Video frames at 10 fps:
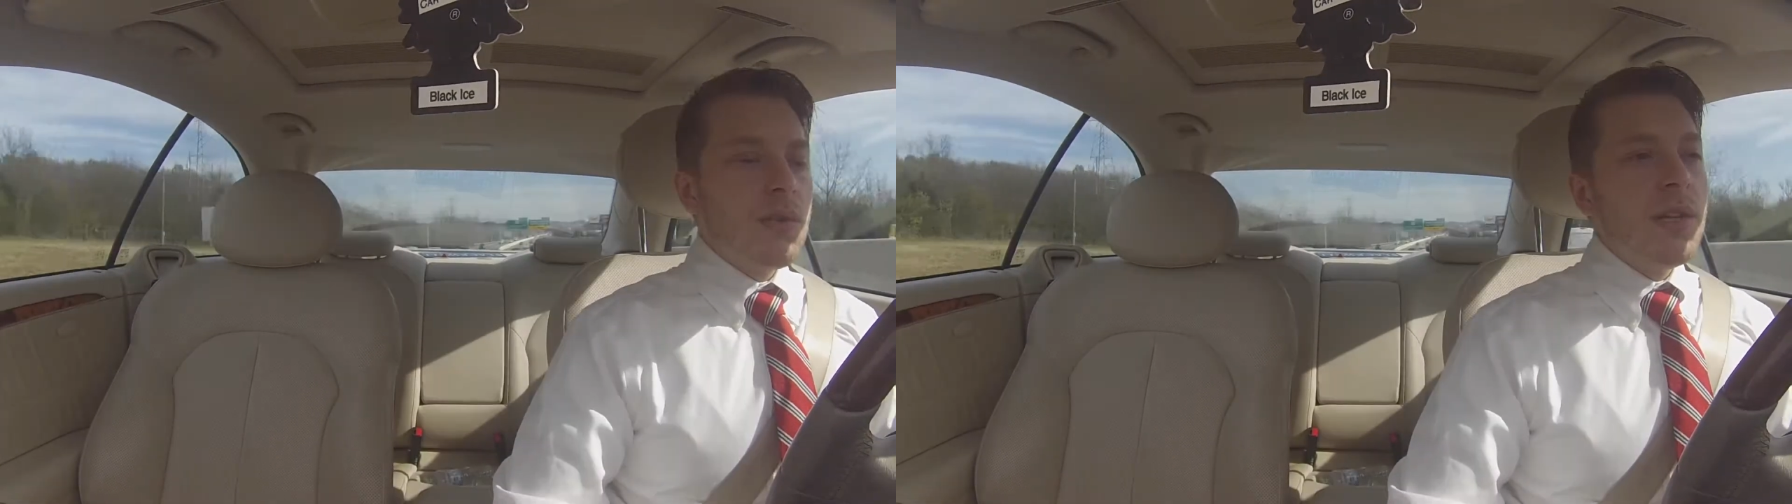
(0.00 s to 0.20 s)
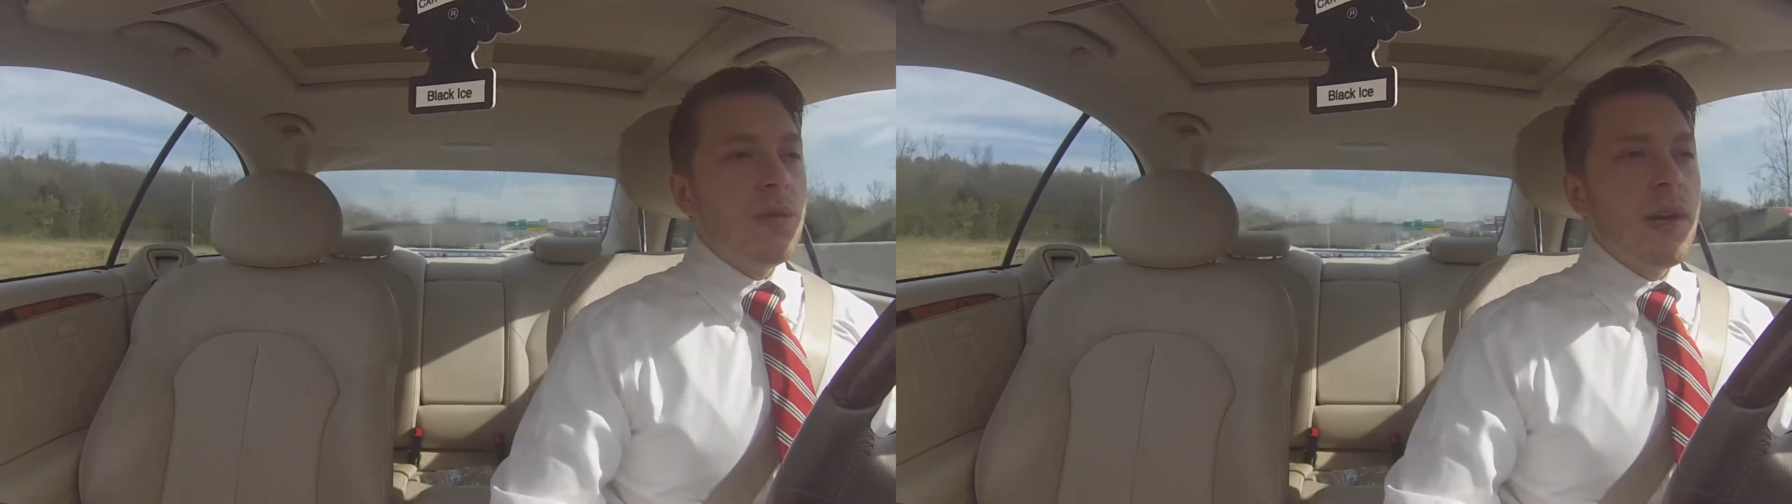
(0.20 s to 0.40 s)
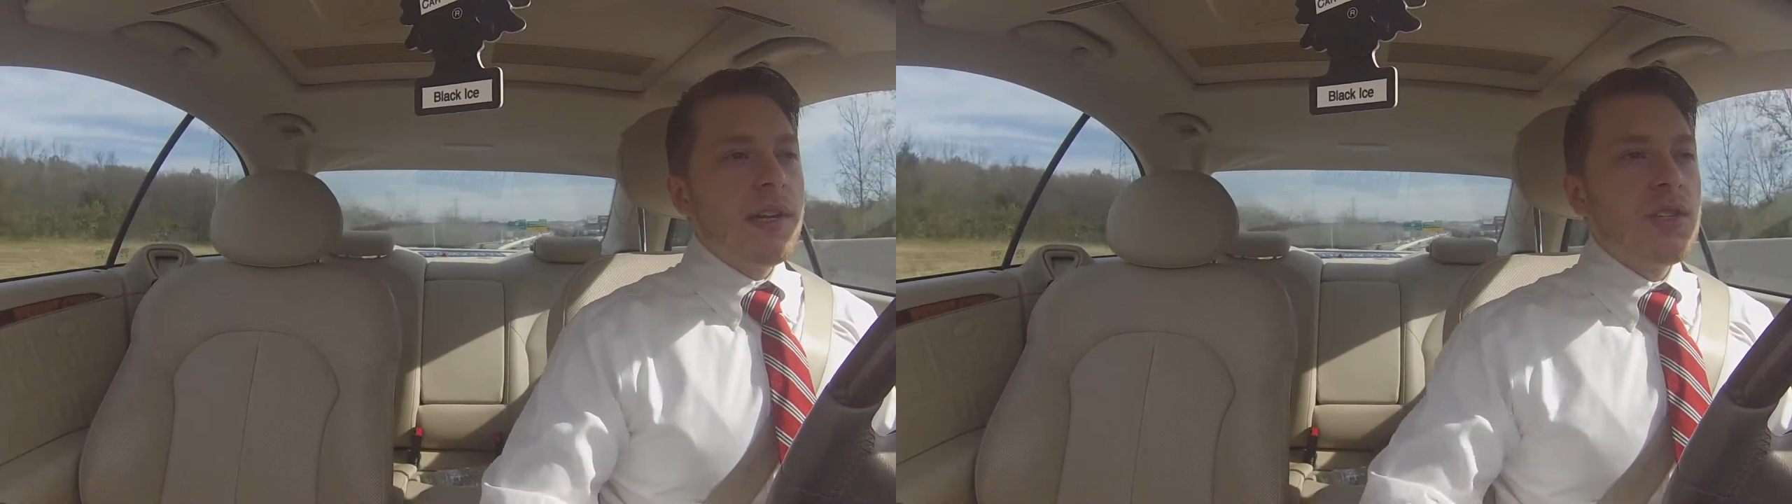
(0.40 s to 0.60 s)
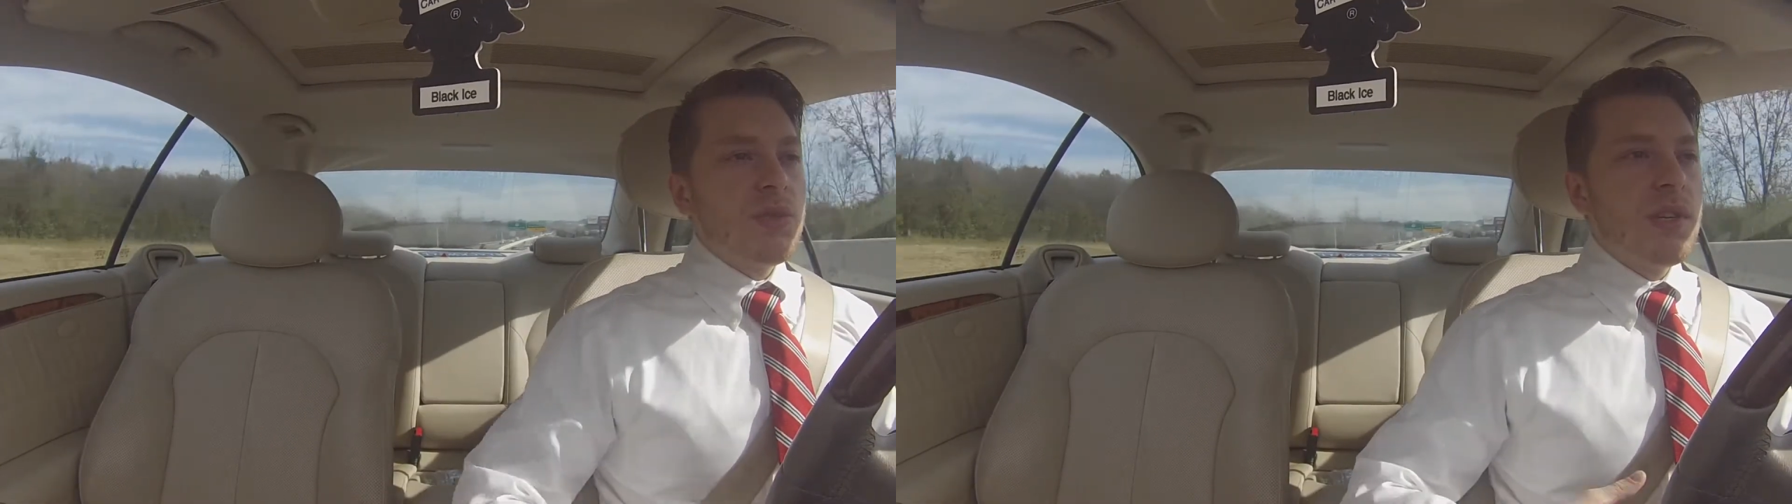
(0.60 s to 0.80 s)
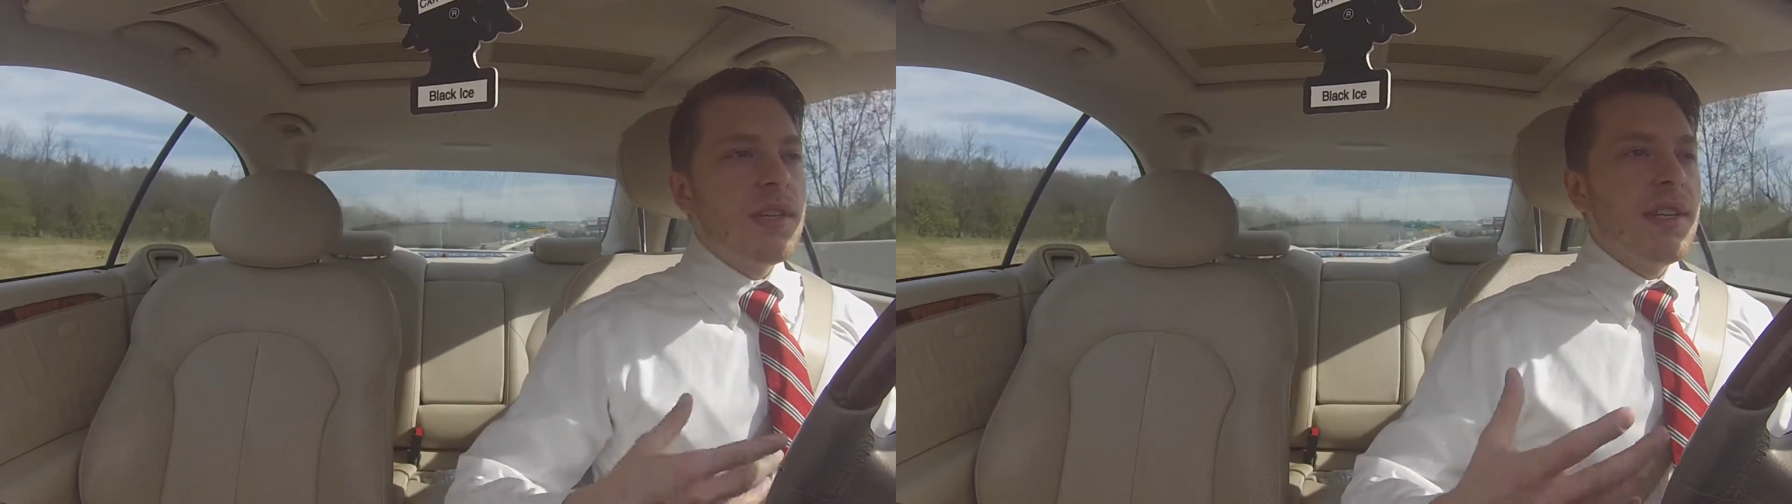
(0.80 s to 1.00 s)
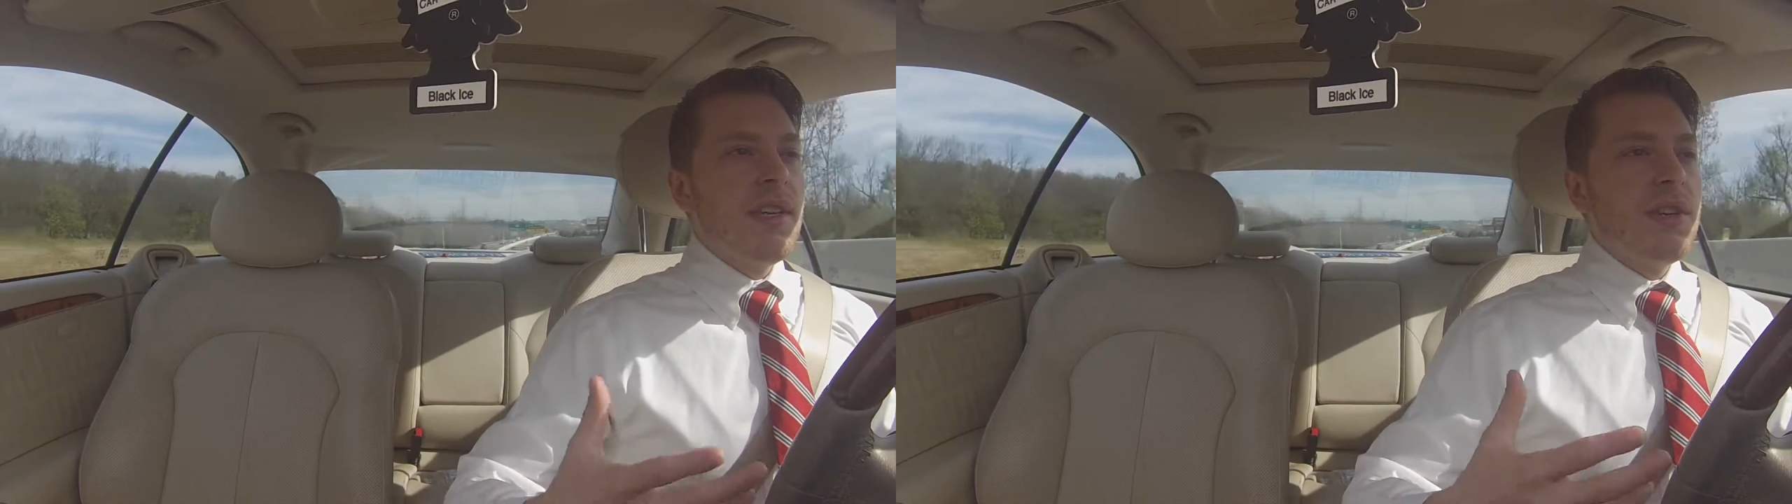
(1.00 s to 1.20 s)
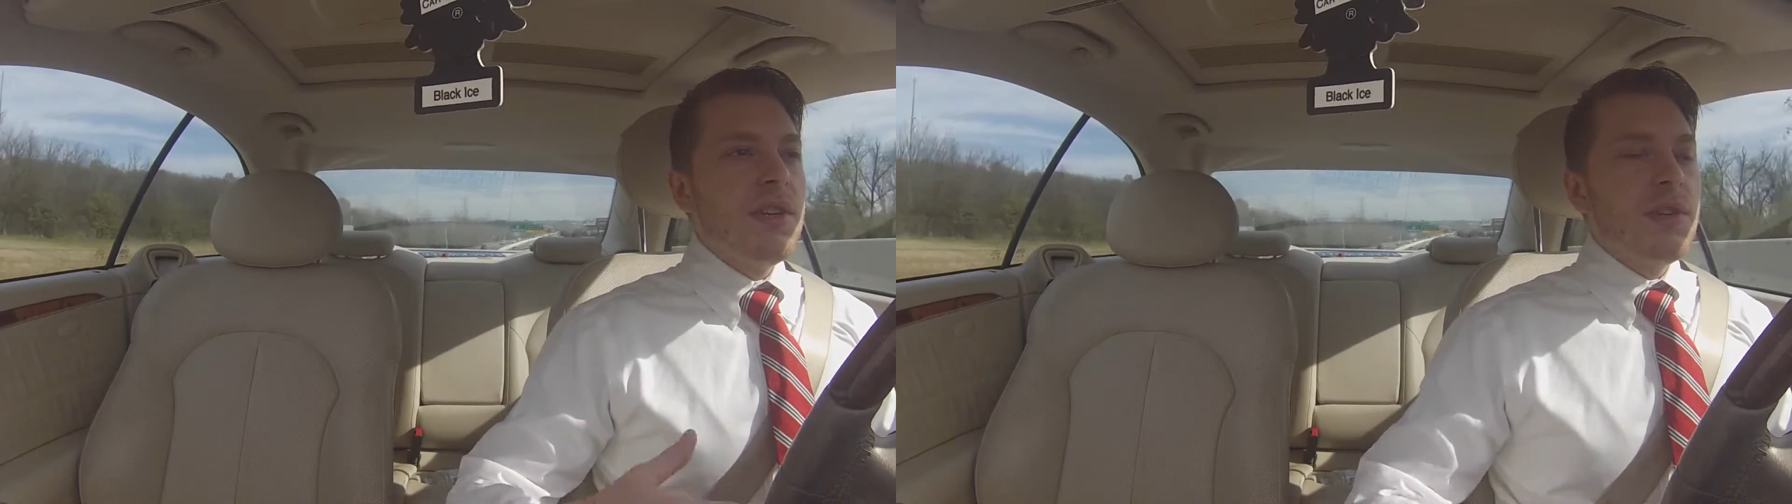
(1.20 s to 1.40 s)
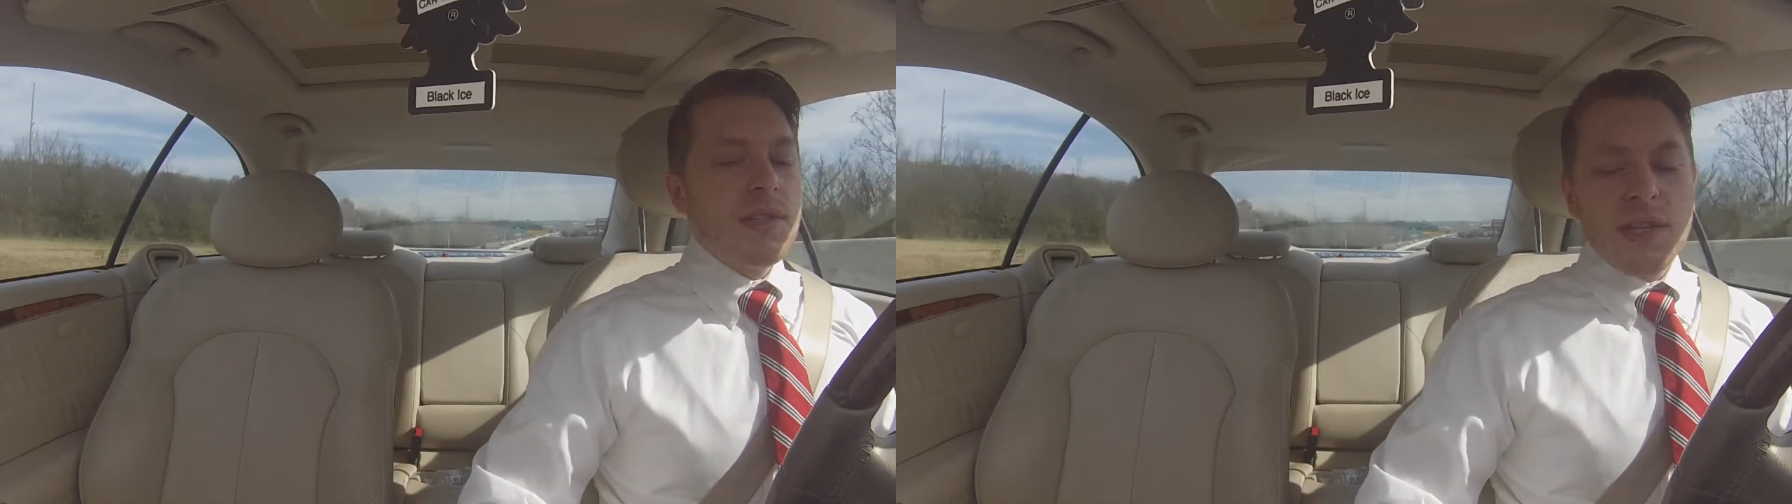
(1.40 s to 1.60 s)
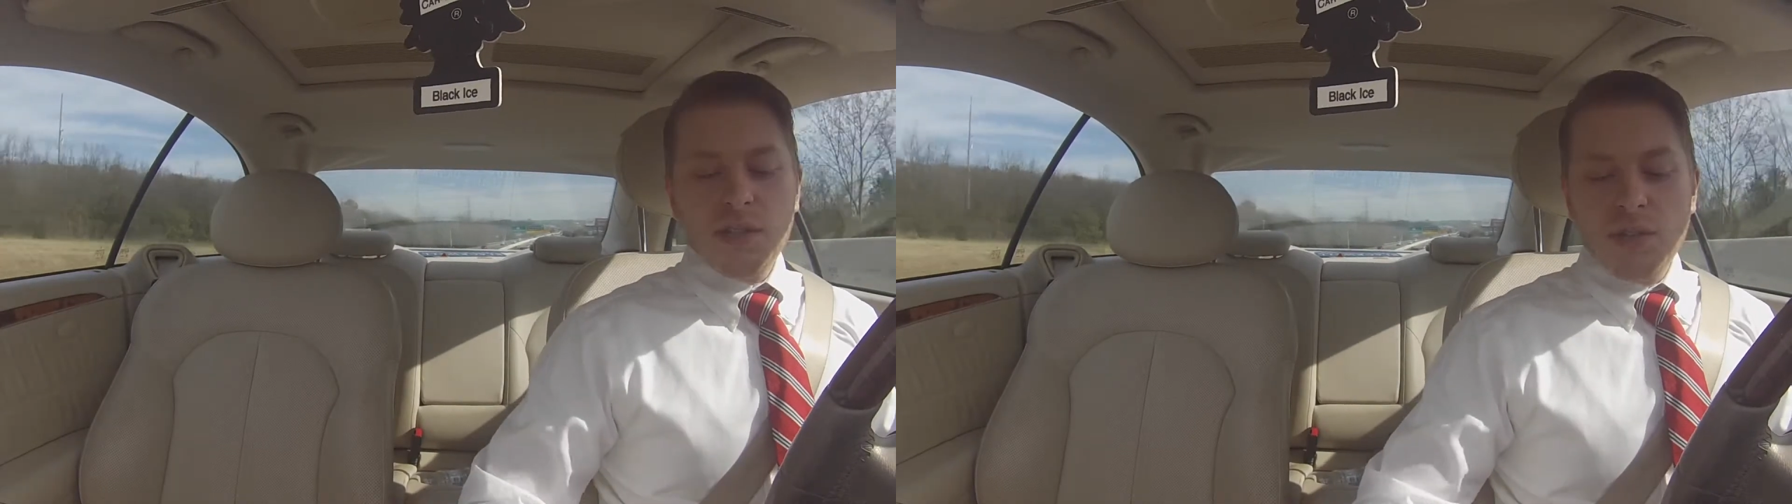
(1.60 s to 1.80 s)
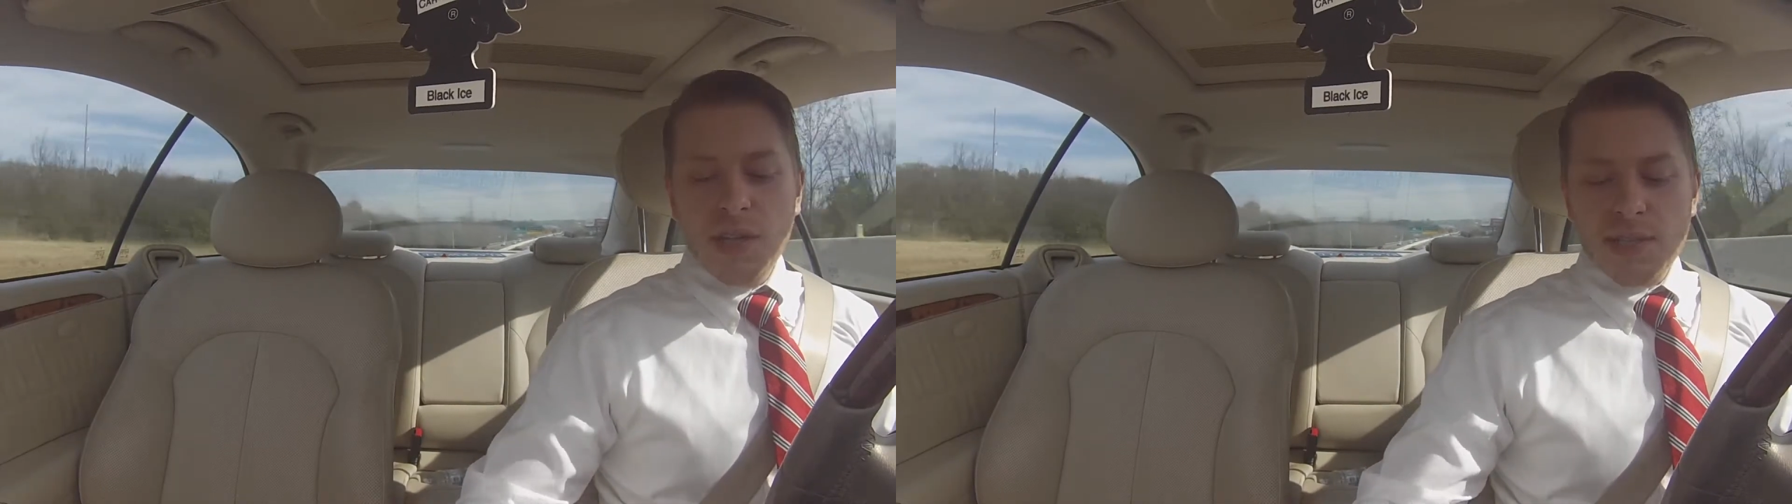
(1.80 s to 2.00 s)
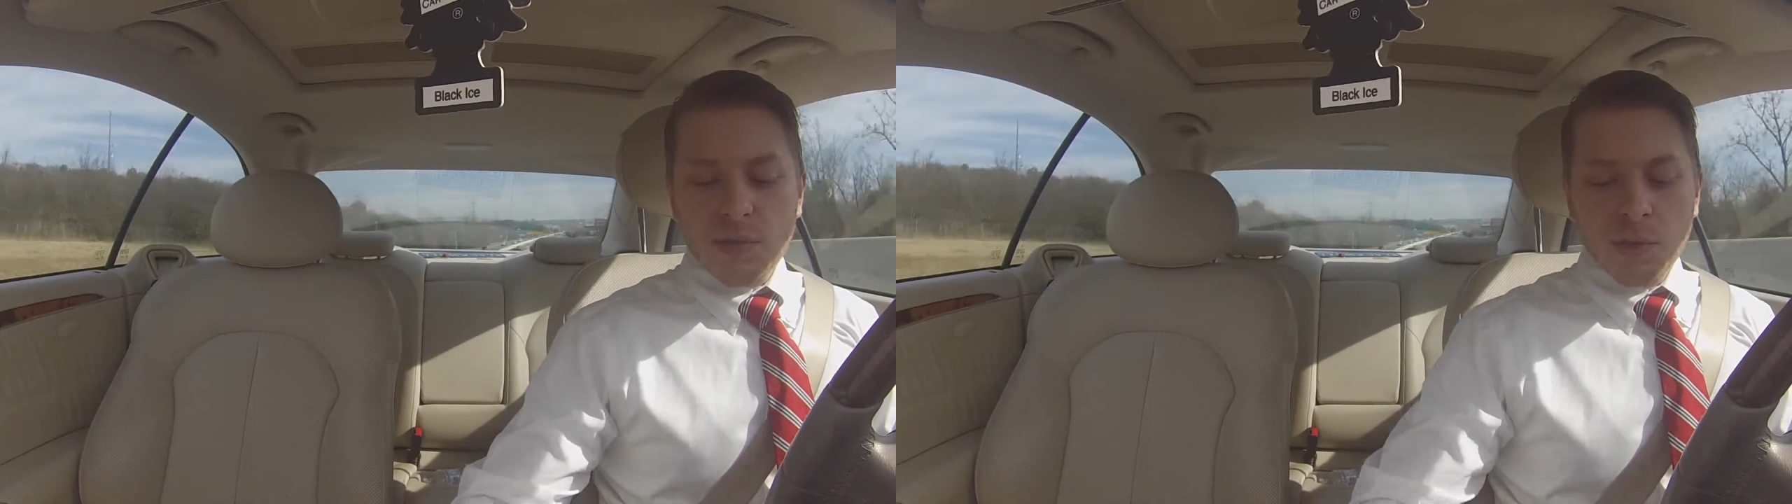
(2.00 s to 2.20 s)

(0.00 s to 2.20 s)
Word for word: So anyway, I just wanted to get on here and tell you guys